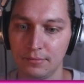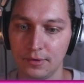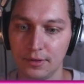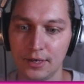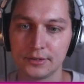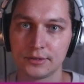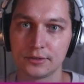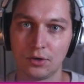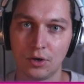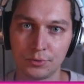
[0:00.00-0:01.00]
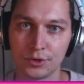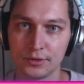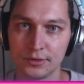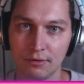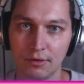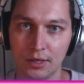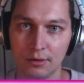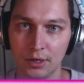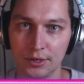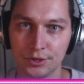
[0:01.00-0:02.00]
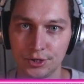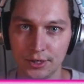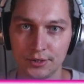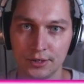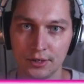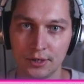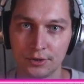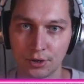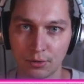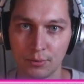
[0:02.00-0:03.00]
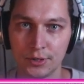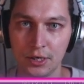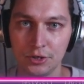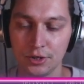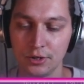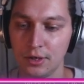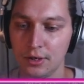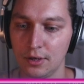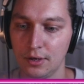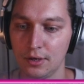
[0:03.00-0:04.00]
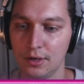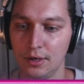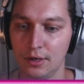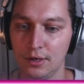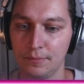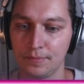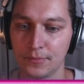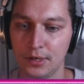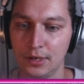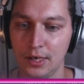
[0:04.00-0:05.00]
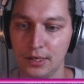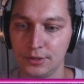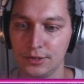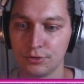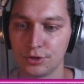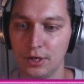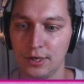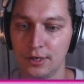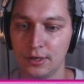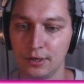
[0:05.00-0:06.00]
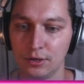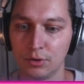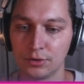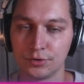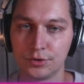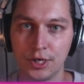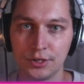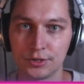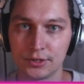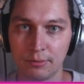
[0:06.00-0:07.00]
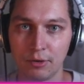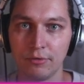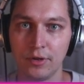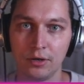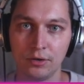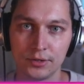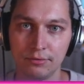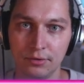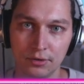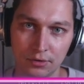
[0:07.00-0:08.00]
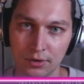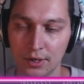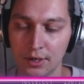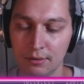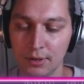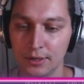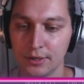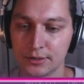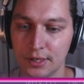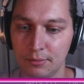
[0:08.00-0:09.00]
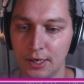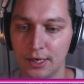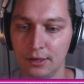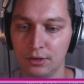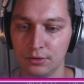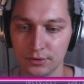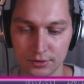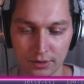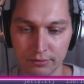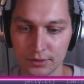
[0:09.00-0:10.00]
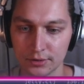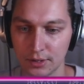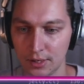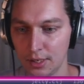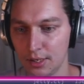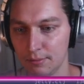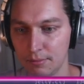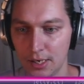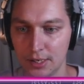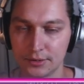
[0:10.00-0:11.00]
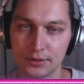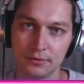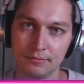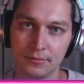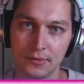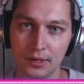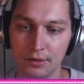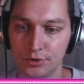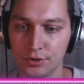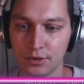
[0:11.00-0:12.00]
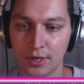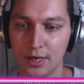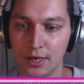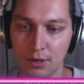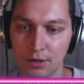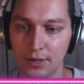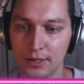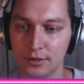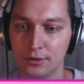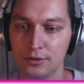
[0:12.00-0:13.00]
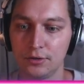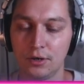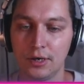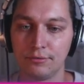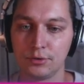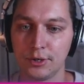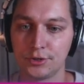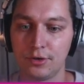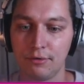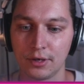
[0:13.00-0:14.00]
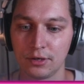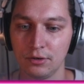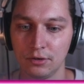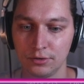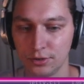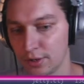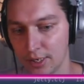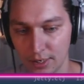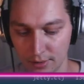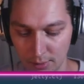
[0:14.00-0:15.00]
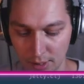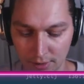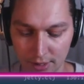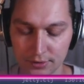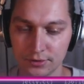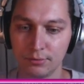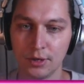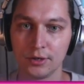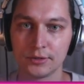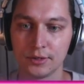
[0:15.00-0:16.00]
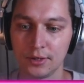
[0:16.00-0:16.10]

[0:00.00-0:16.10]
That's options available in Jetty documentation, and usually you want to change some of those if you're building some high load servers. But if you don't care about that and you don't have too much traffic, you don't care about that, to be honest.